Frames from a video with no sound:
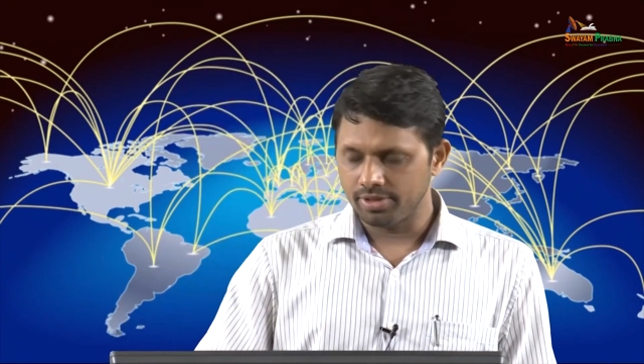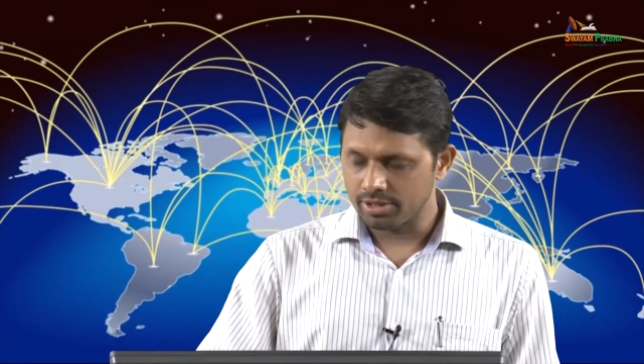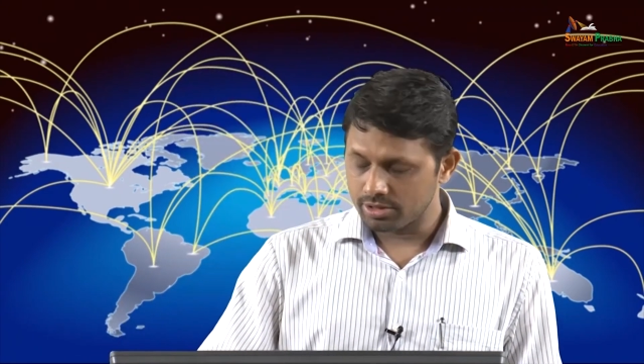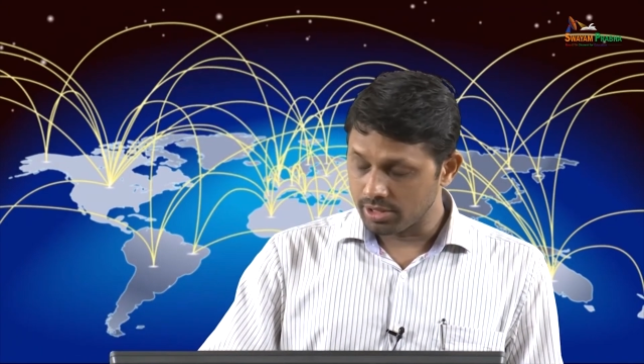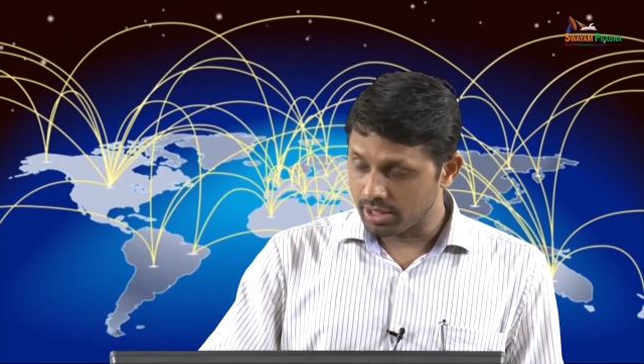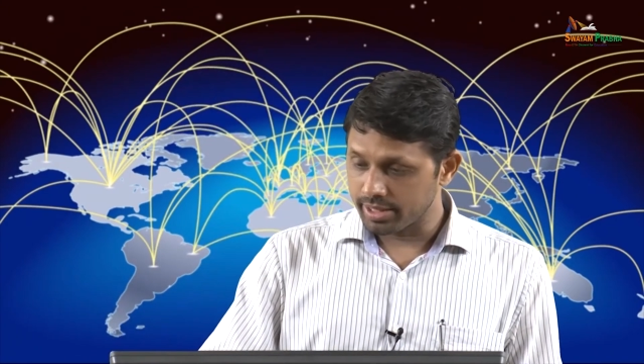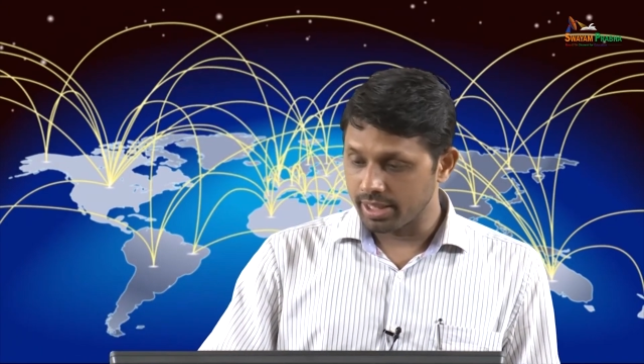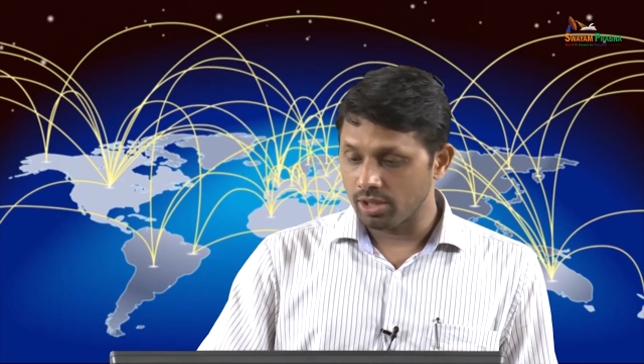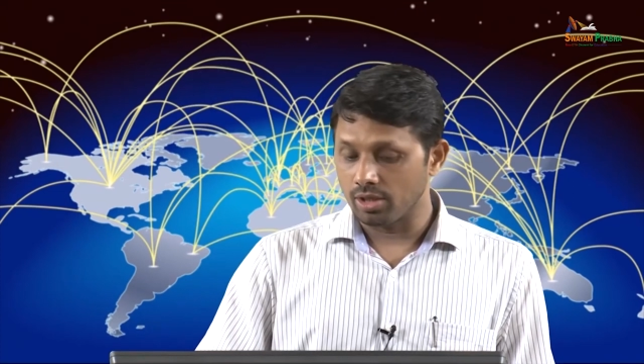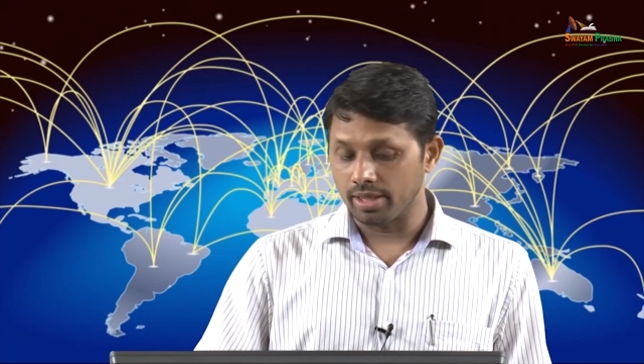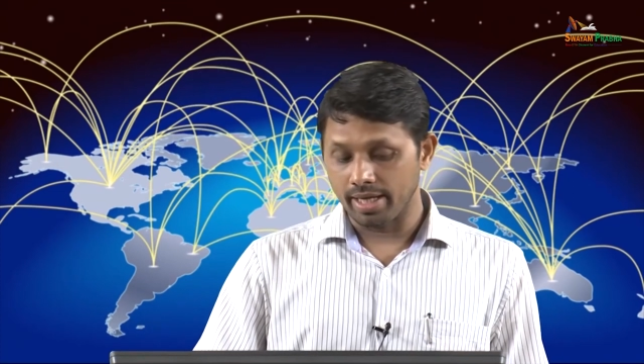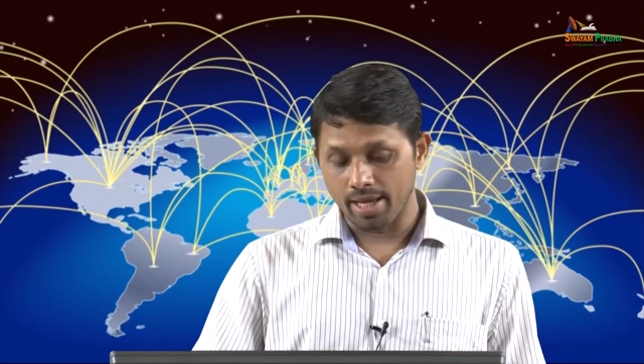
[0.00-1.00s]
international trade
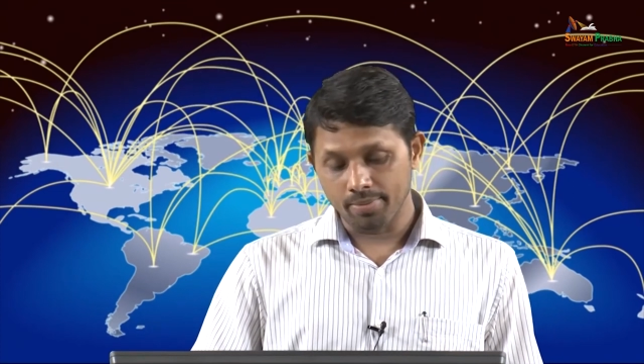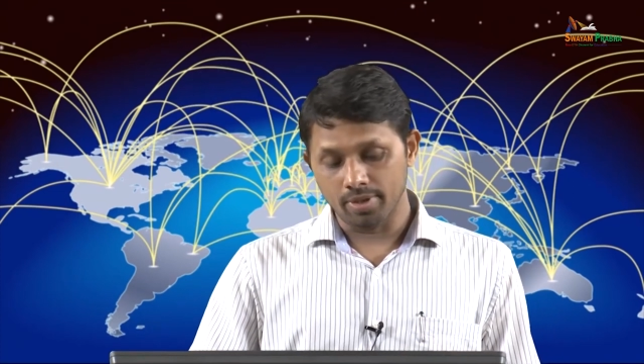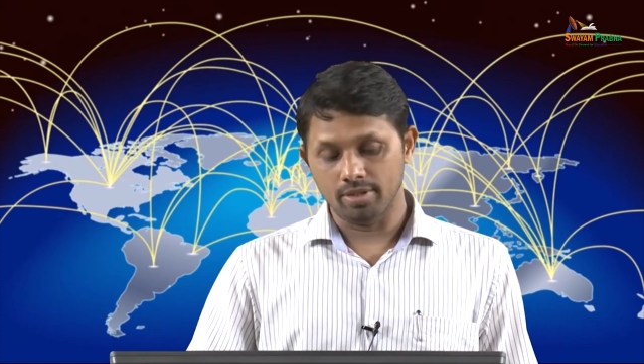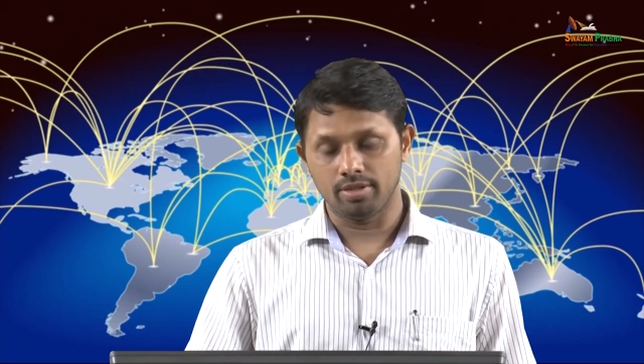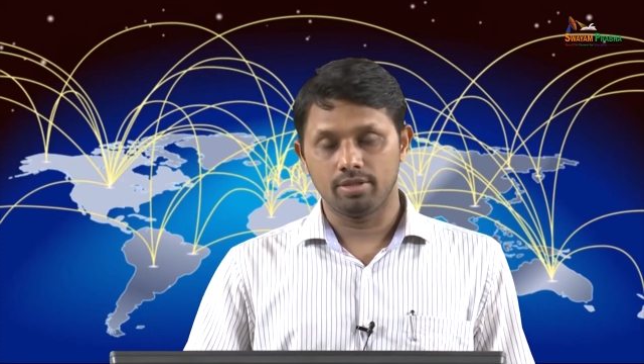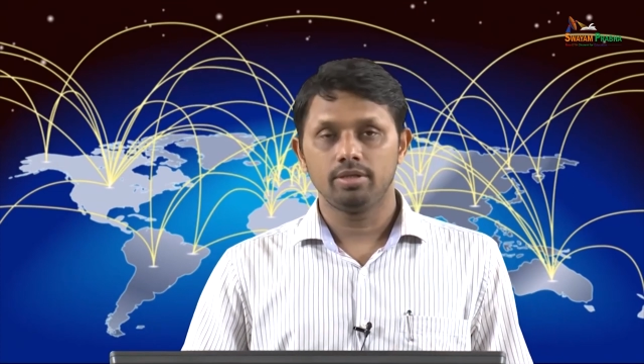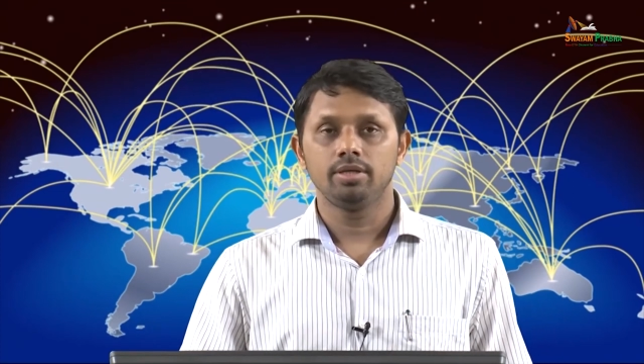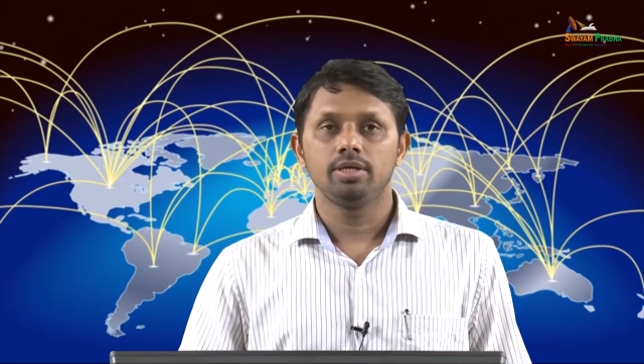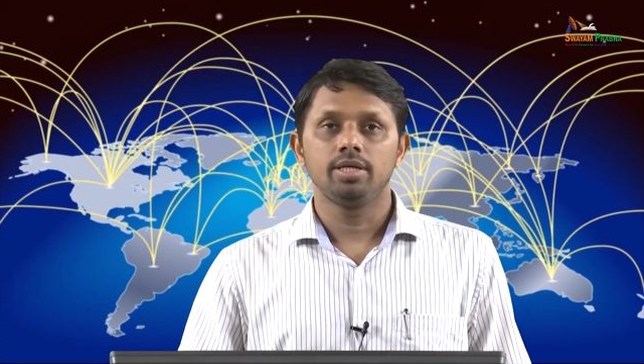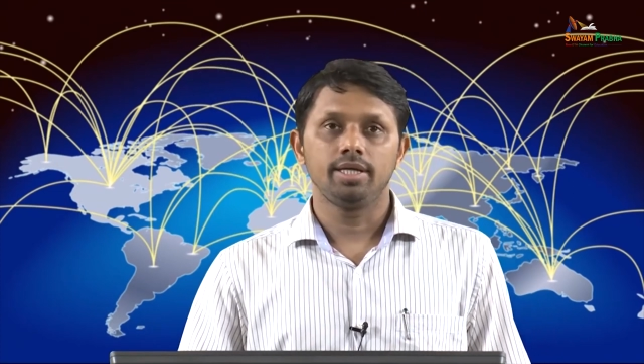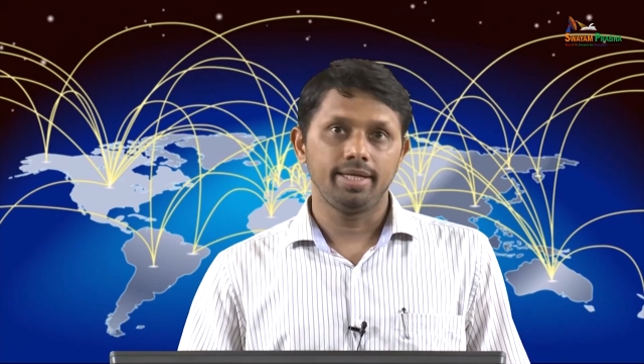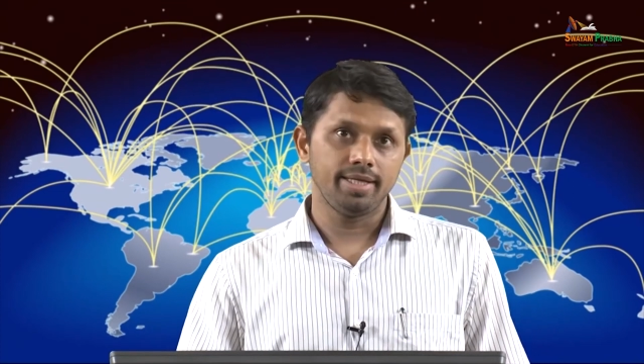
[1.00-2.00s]
on labor
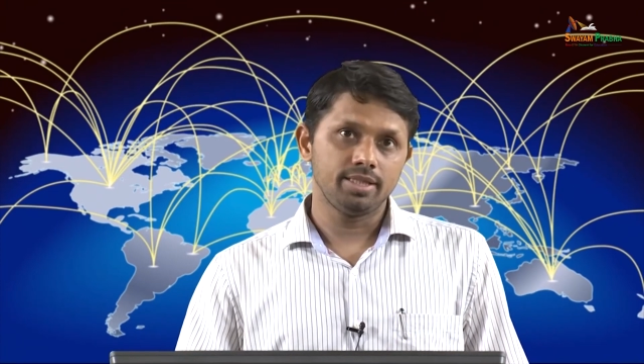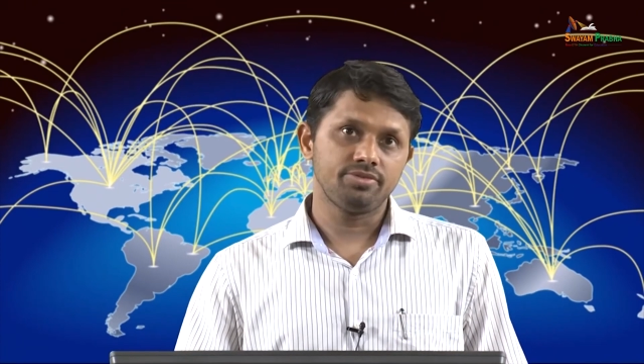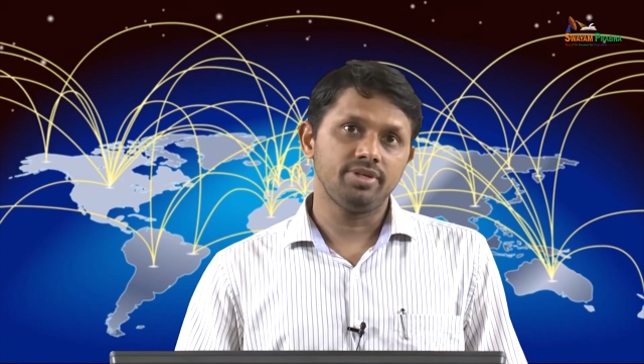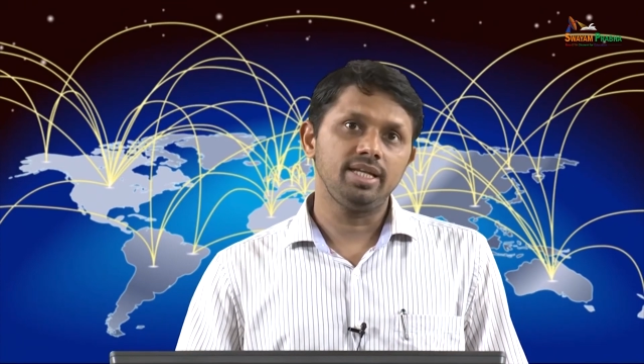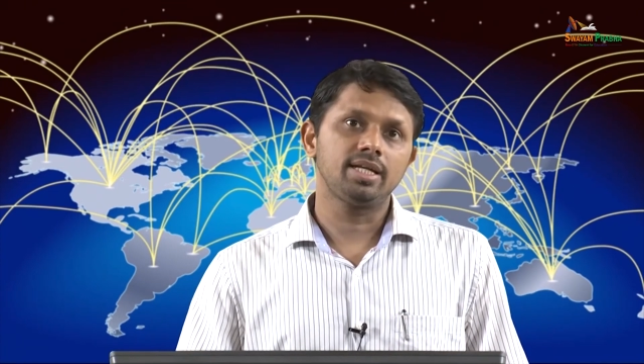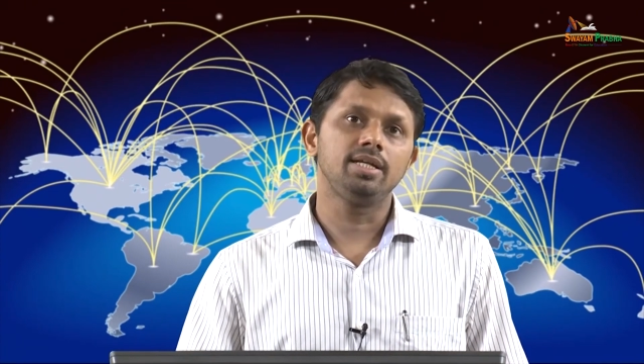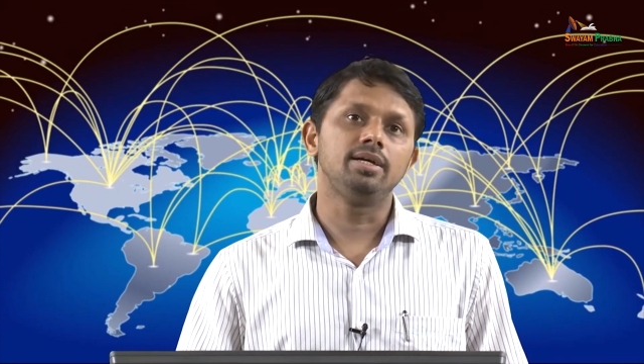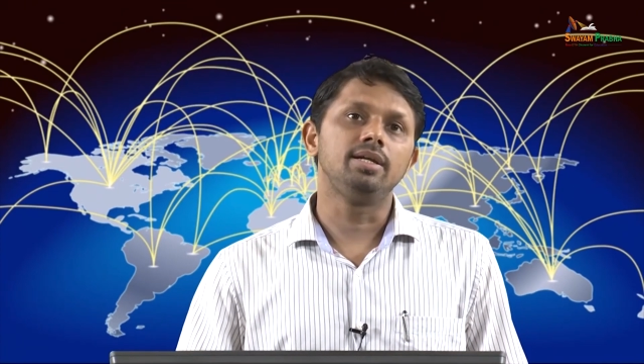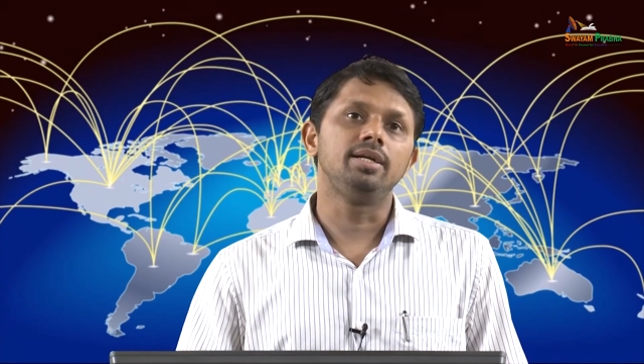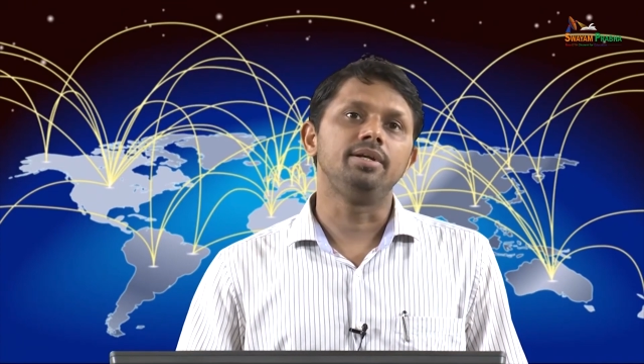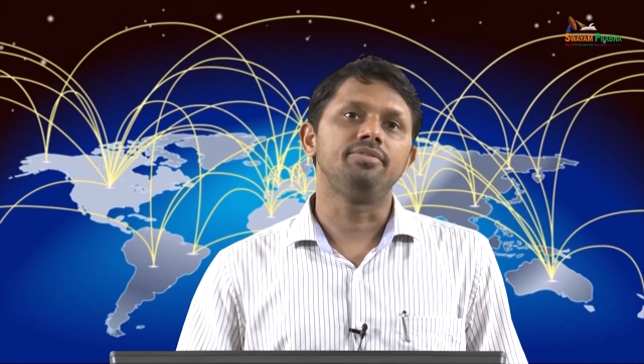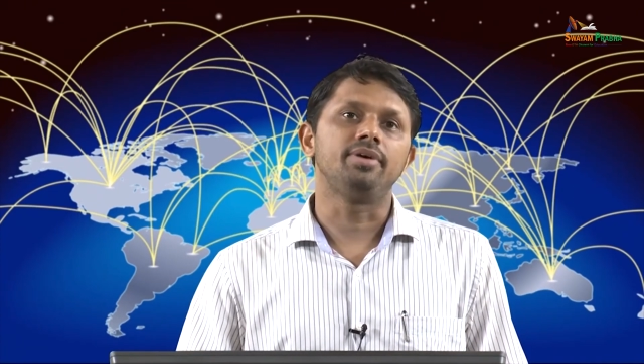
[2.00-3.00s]
is very
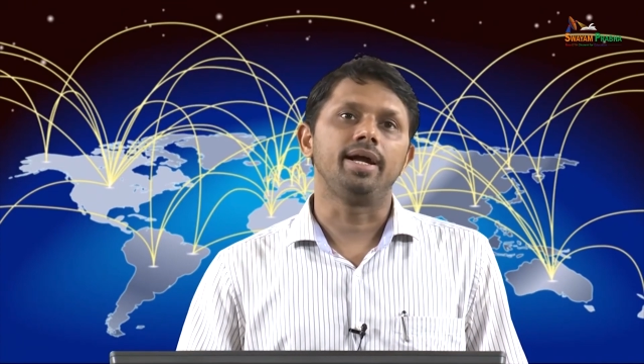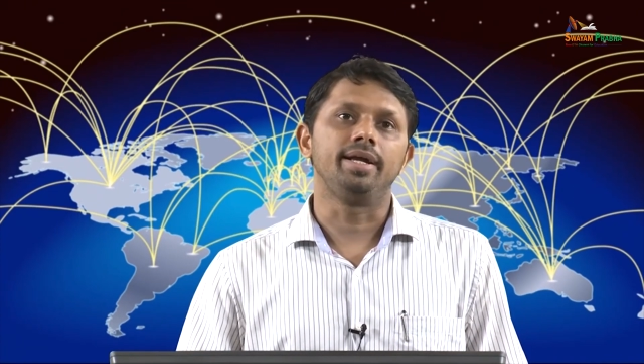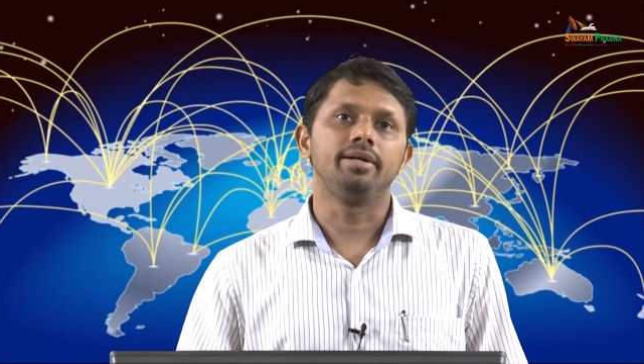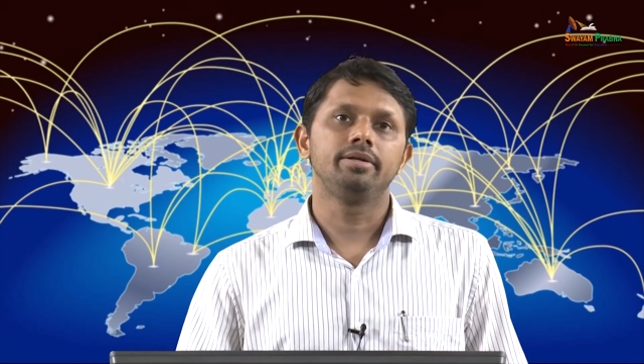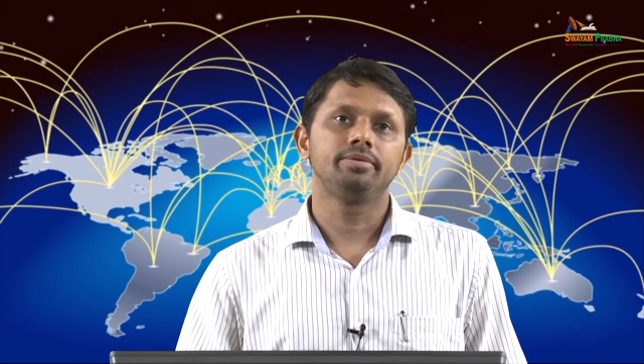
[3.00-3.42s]
clearly defined.